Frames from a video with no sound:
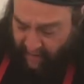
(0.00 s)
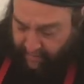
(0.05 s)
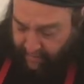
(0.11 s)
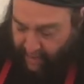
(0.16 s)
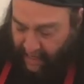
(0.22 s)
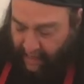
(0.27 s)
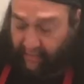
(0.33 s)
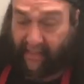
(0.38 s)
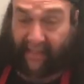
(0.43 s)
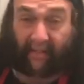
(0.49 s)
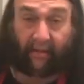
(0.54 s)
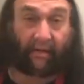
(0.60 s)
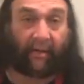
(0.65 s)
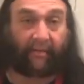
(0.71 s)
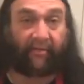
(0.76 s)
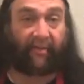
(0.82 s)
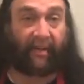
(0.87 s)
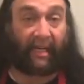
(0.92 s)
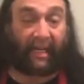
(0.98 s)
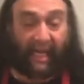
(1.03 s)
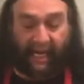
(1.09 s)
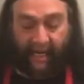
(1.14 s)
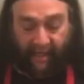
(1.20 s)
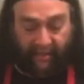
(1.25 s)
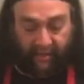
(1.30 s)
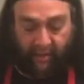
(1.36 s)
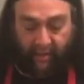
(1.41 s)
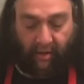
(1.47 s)
But I'm still going to fillet
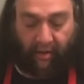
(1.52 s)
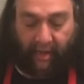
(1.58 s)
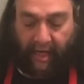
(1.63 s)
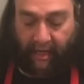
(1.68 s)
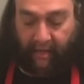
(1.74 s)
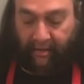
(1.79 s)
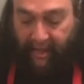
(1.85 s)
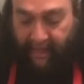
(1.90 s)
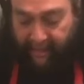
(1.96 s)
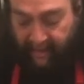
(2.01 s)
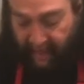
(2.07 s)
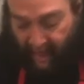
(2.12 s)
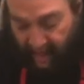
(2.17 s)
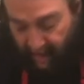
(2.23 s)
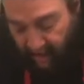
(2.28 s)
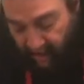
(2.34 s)
it, so that's not